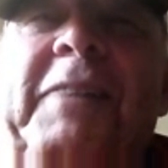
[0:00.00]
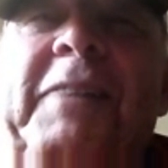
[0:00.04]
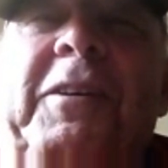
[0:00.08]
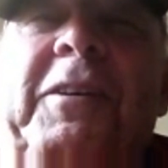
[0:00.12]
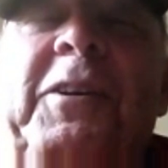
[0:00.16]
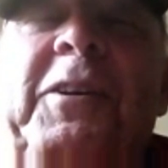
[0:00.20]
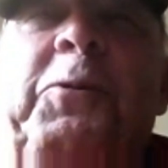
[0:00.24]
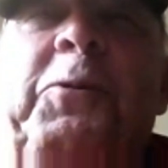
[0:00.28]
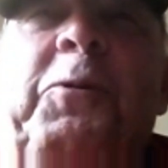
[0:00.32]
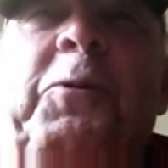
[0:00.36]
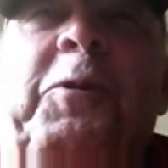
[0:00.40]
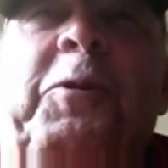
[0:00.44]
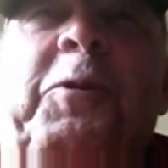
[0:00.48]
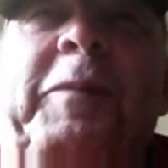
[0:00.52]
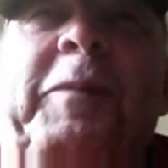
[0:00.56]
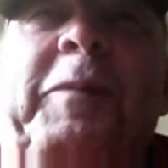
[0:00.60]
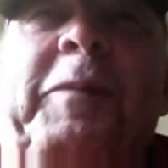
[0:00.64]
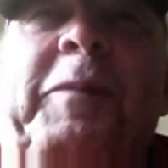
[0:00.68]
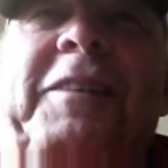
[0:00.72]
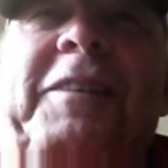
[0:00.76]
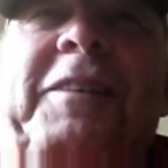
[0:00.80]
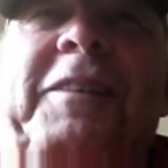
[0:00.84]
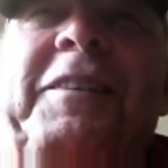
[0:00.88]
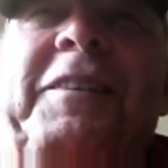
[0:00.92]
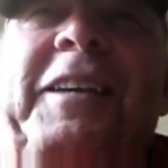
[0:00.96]
the quarterback
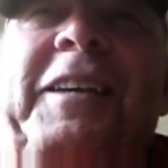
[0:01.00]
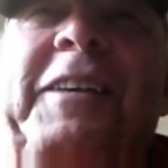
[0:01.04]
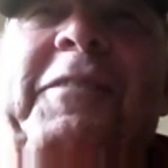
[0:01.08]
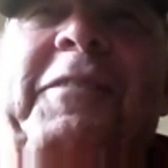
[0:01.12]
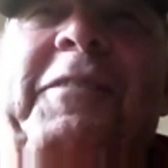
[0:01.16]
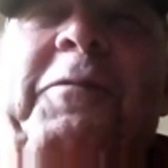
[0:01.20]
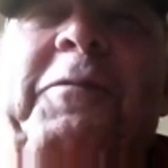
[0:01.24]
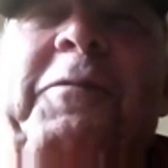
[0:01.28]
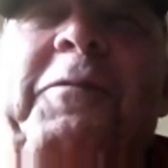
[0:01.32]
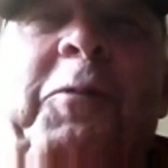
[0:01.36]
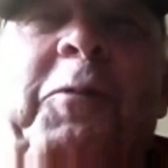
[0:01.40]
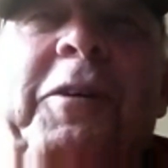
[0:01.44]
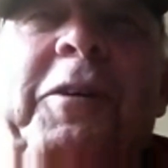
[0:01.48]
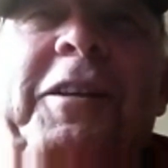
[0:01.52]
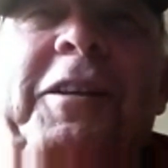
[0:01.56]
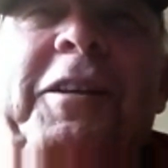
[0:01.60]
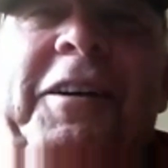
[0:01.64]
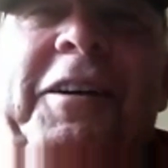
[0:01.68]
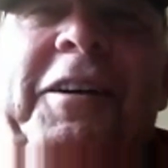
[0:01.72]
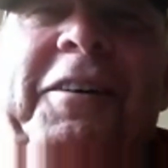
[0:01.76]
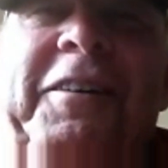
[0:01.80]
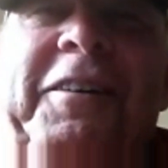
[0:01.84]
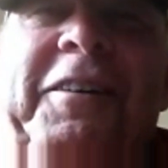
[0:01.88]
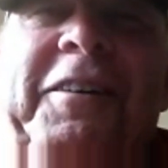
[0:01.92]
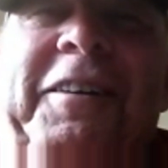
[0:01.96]
sneak for 1
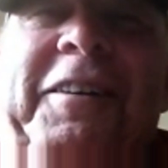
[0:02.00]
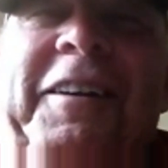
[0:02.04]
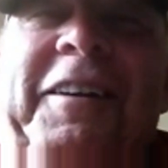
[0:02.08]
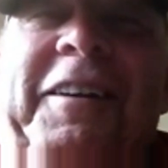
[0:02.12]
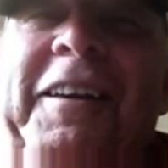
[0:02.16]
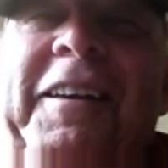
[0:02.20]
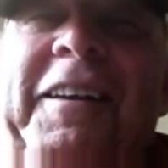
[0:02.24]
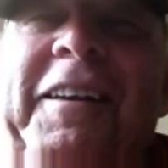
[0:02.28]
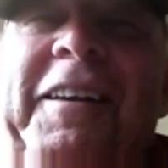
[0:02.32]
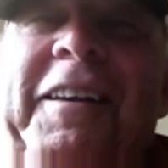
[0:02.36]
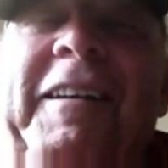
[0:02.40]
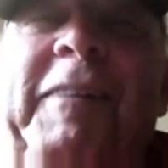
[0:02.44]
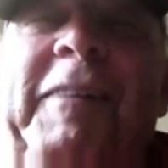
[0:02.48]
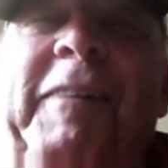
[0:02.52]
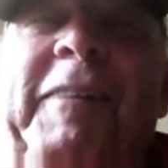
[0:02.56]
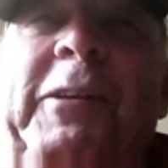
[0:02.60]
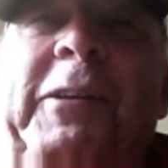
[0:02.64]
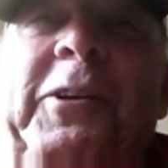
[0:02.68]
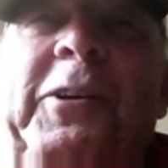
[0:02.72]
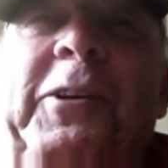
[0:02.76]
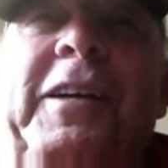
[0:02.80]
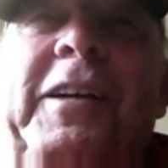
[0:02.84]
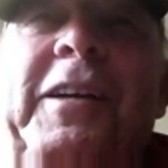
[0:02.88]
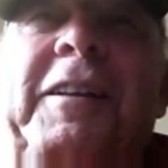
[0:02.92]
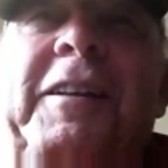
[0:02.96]
yard? I mean, you
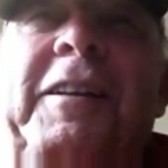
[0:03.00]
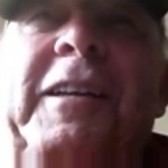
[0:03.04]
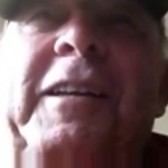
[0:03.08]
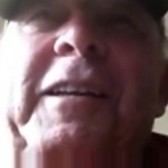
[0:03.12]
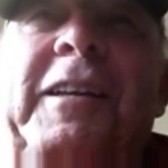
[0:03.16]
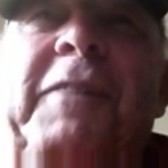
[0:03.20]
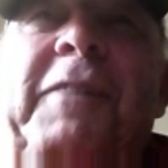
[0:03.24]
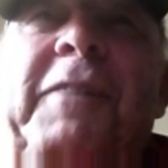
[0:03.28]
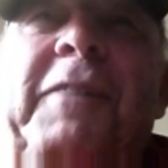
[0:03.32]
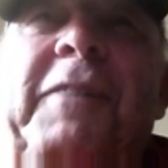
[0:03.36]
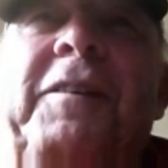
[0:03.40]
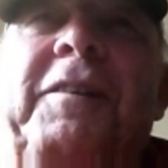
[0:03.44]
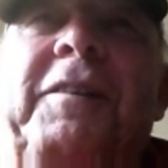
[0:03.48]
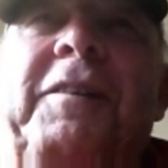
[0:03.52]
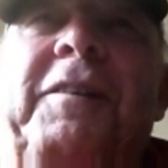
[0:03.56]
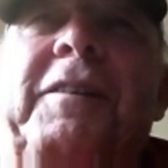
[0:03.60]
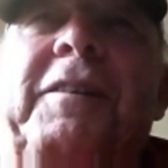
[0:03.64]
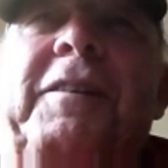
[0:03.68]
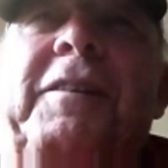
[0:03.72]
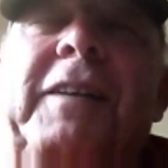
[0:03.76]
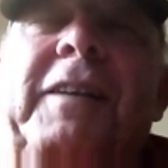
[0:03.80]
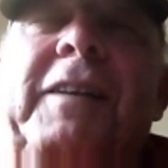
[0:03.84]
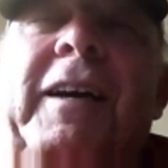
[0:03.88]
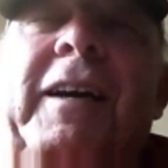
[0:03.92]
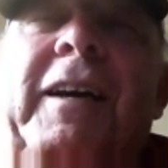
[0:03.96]
got the defense
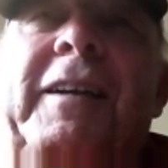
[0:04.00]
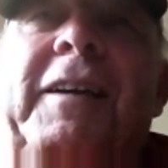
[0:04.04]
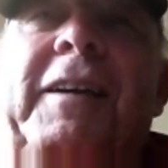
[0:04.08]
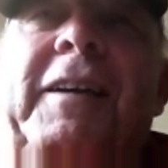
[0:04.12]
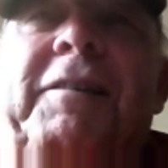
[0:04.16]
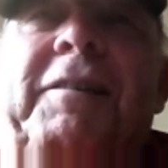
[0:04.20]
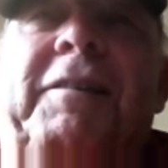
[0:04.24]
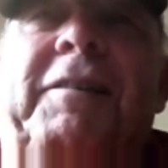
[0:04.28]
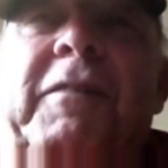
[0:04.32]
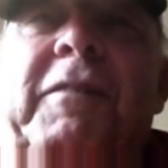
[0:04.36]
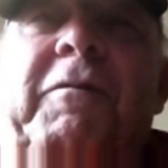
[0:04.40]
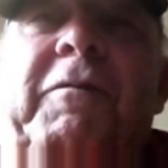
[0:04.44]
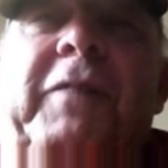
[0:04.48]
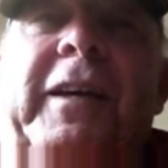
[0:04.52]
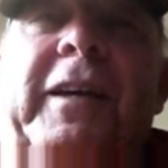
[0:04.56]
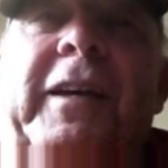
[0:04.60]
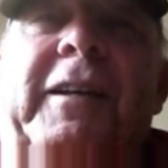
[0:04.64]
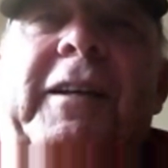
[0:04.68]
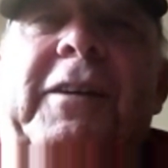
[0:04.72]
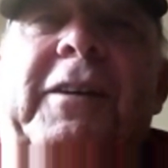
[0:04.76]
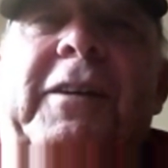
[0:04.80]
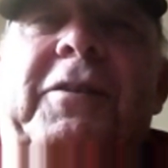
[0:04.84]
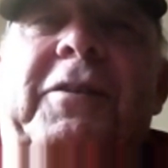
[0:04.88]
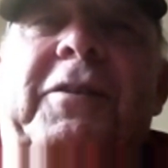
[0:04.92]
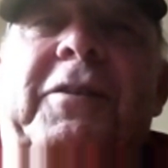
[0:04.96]
line has an
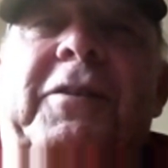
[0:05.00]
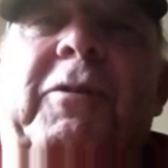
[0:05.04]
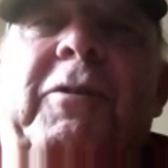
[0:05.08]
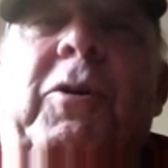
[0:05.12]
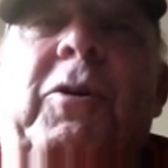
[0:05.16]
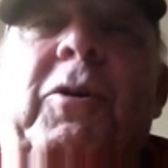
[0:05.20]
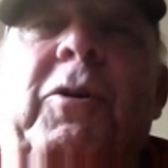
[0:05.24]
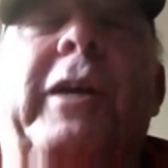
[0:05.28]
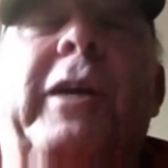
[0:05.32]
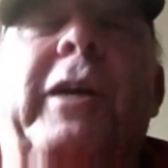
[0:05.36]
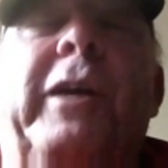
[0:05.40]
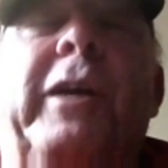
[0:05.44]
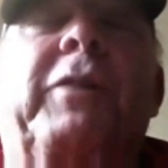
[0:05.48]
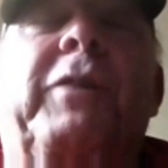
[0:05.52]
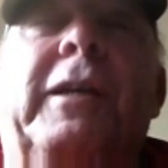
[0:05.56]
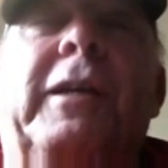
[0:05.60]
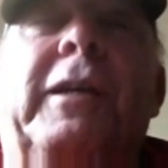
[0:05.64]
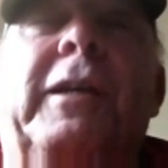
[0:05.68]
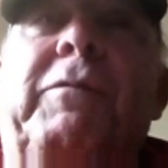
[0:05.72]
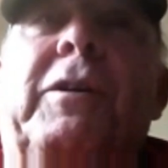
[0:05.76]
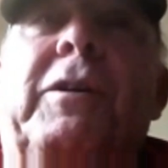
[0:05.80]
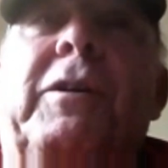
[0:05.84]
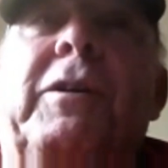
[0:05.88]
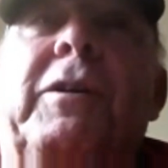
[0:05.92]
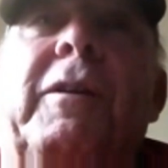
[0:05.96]
advantage or even giving
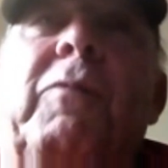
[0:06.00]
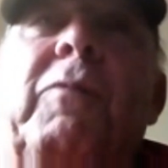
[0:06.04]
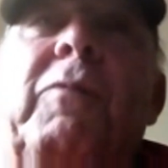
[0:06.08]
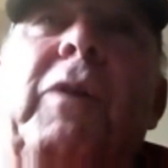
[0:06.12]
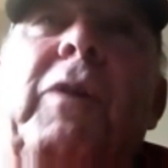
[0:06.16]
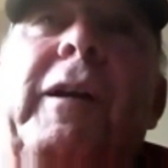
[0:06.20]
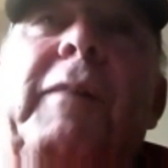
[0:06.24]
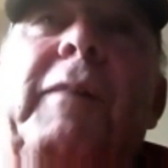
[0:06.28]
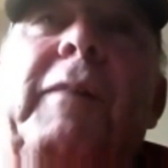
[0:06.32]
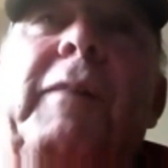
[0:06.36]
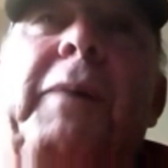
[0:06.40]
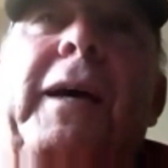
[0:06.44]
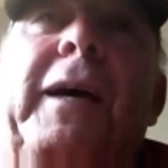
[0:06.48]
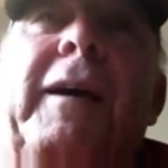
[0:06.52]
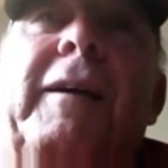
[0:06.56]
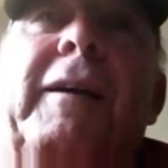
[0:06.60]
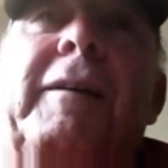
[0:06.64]
it to the running back.